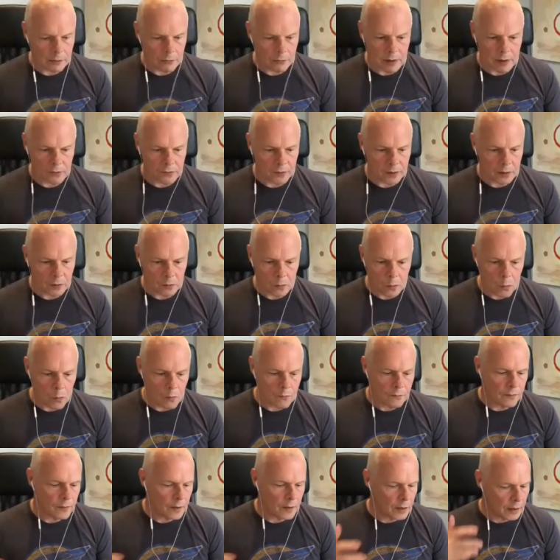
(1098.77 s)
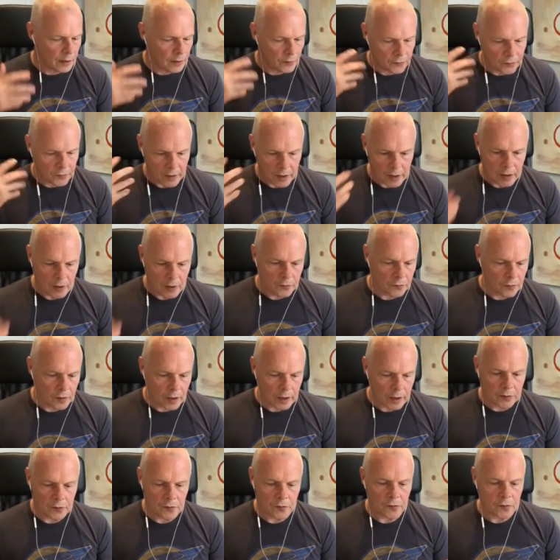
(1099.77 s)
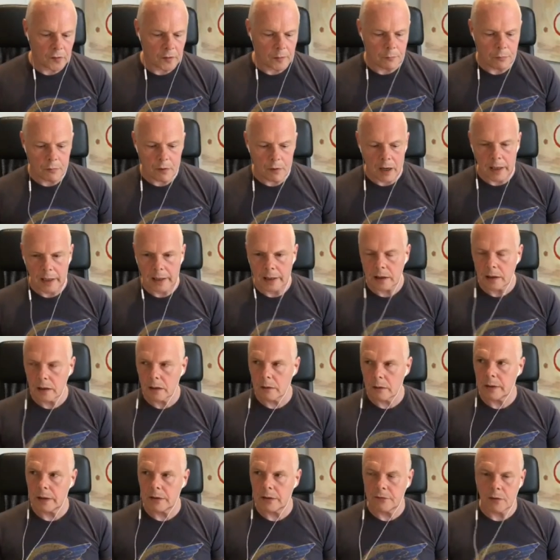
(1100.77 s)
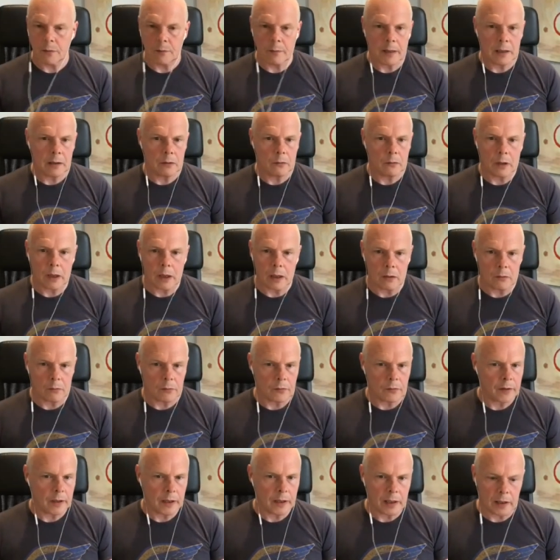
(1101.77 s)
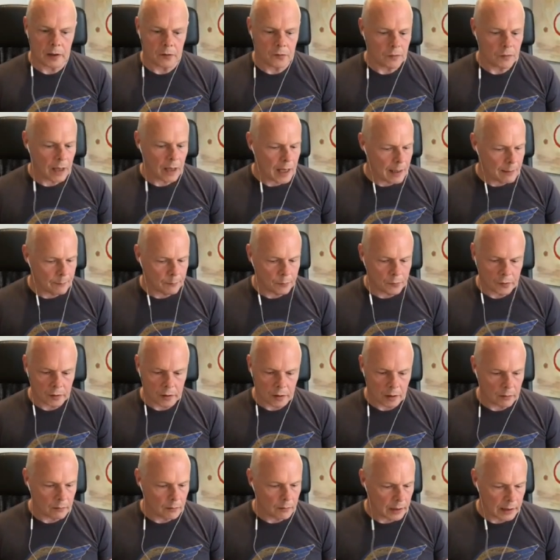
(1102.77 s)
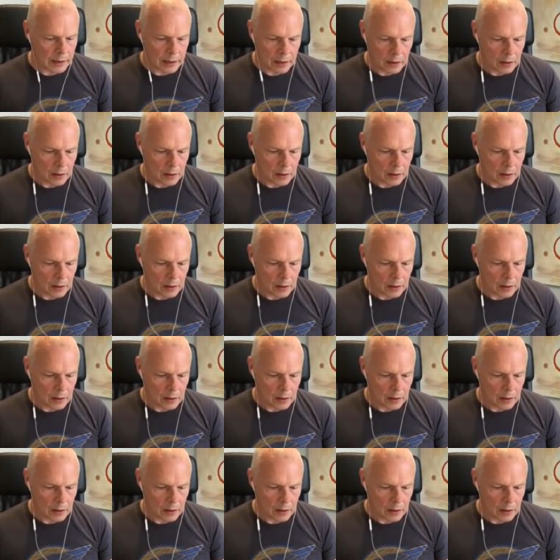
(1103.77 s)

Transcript: creates endorphins, changes the brain. I mean, for mental health, it is absolutely